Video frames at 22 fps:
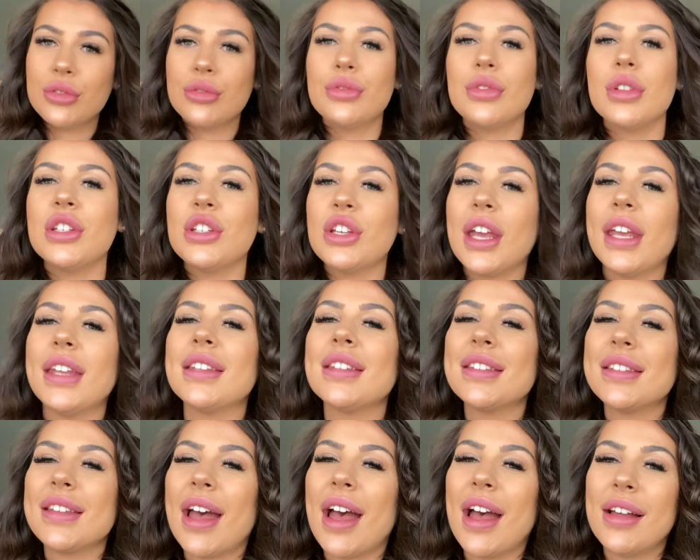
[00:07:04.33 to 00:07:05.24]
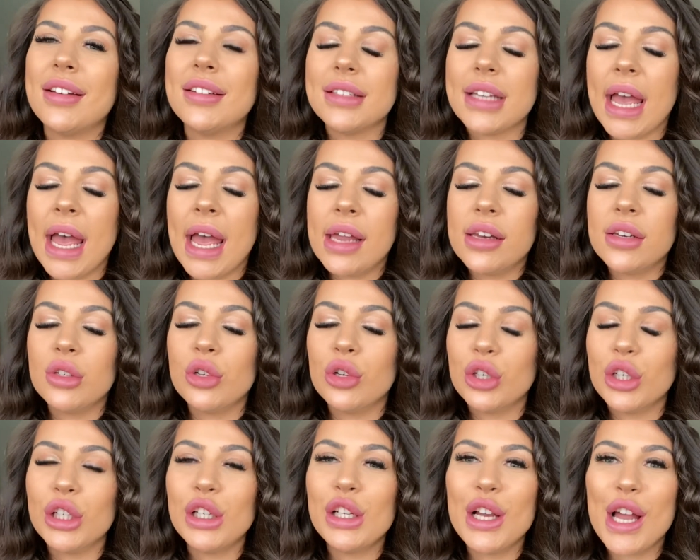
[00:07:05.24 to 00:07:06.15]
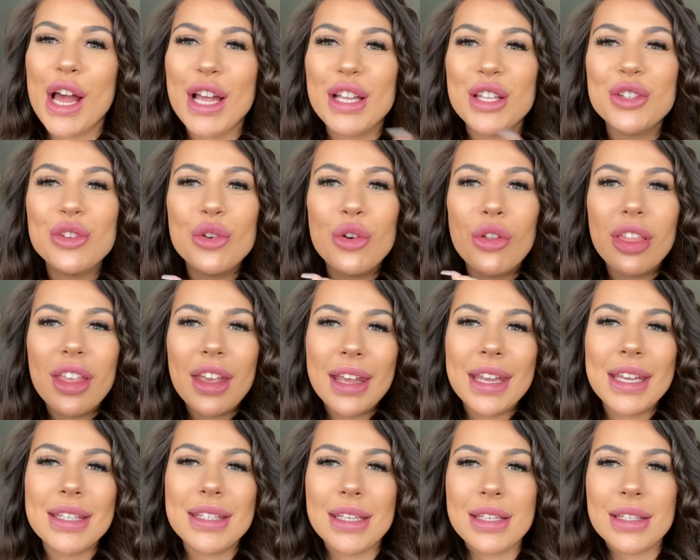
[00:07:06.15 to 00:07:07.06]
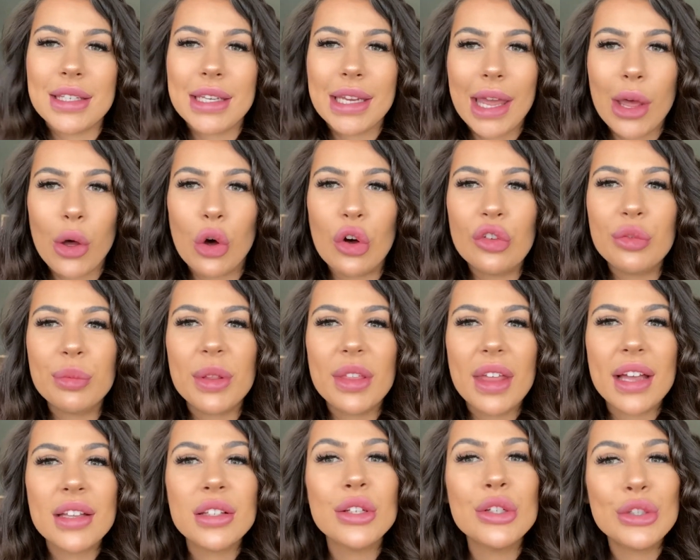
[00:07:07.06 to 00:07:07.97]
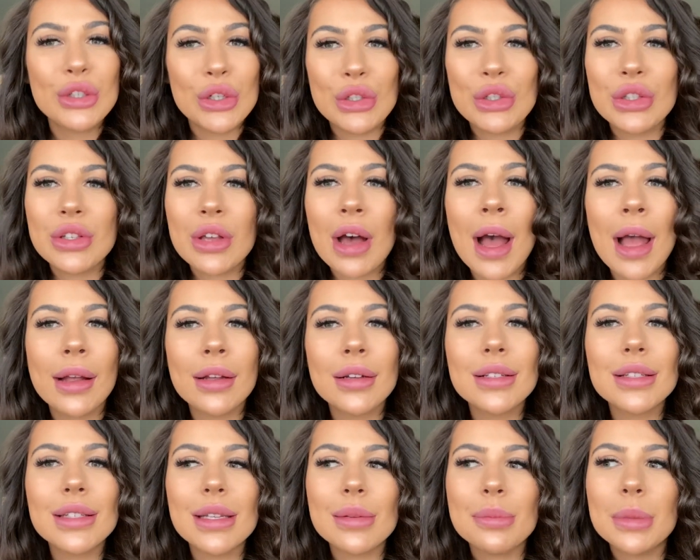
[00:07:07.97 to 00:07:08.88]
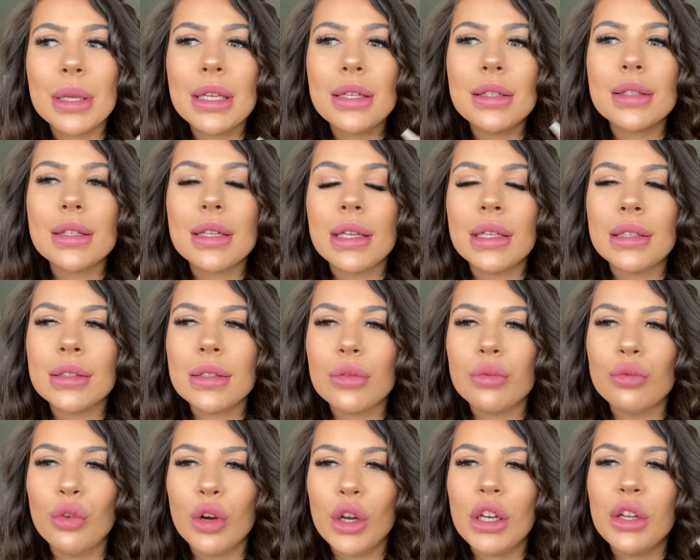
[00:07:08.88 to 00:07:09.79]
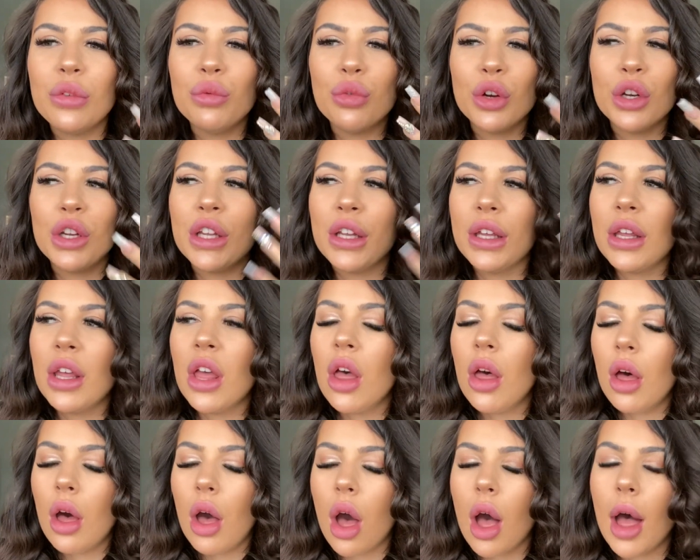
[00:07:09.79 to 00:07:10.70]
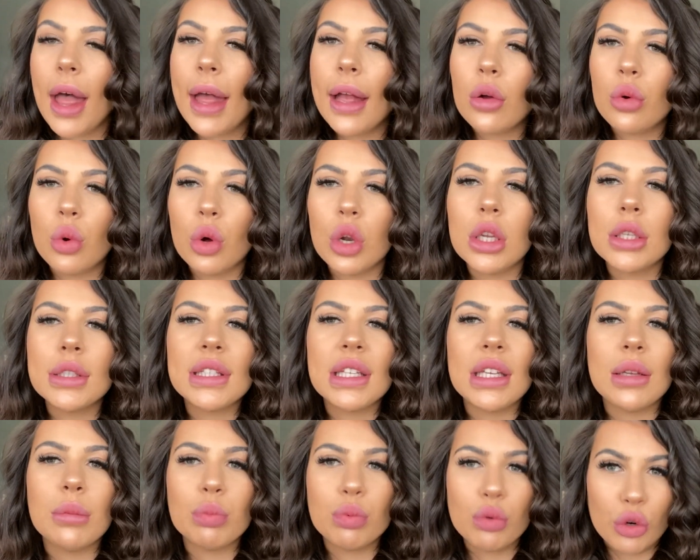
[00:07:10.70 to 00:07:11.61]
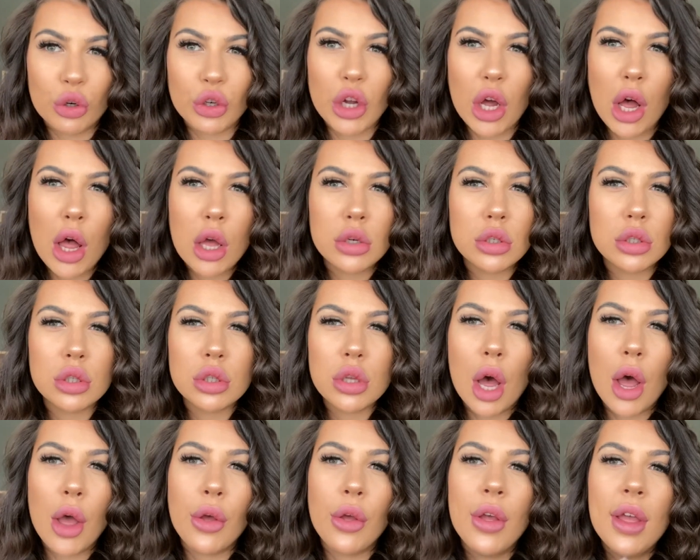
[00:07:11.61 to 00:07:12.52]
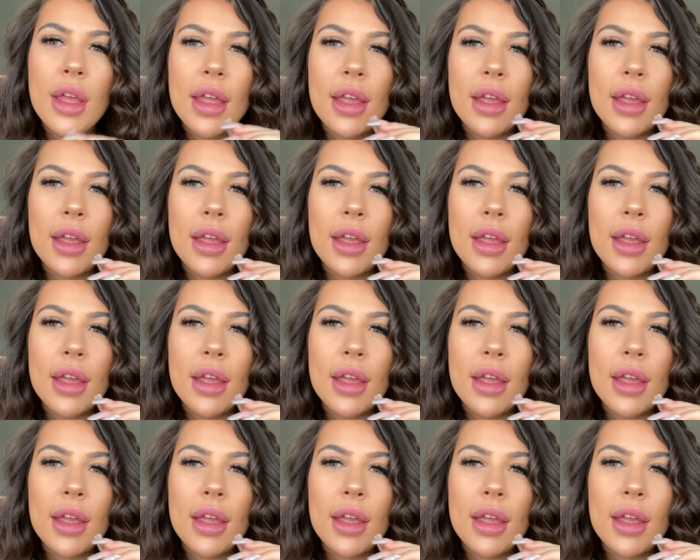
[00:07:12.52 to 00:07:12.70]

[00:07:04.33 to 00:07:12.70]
off the shade Sand, and not gonna lie, it's not the easiest to get off, but that's a good sign because it means it's a really, really high quality product, so